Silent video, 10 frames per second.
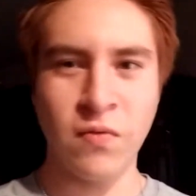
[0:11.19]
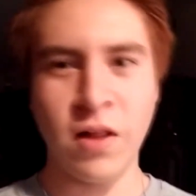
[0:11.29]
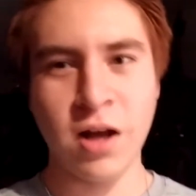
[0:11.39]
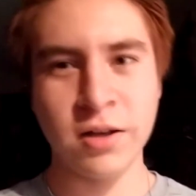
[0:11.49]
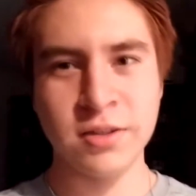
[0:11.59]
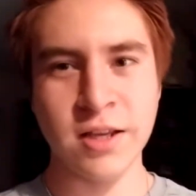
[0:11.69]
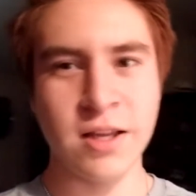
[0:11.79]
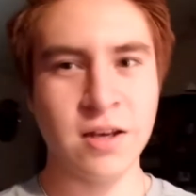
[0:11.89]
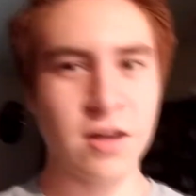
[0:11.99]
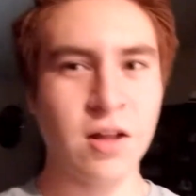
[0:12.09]
vlogs
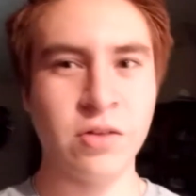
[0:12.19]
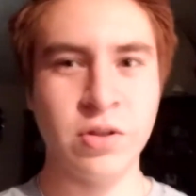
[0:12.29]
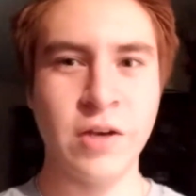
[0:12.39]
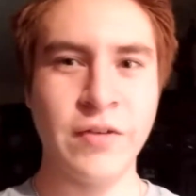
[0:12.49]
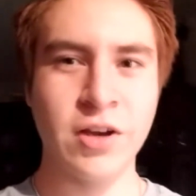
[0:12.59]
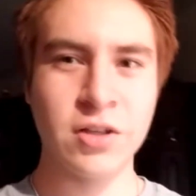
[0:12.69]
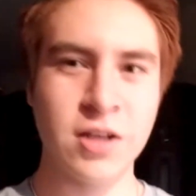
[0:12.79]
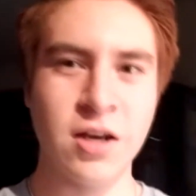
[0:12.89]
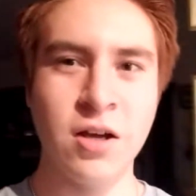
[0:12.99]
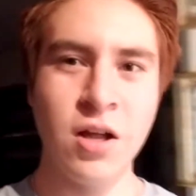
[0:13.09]
and Call of Duty videos
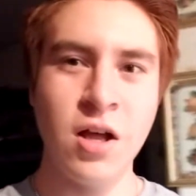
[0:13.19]
now.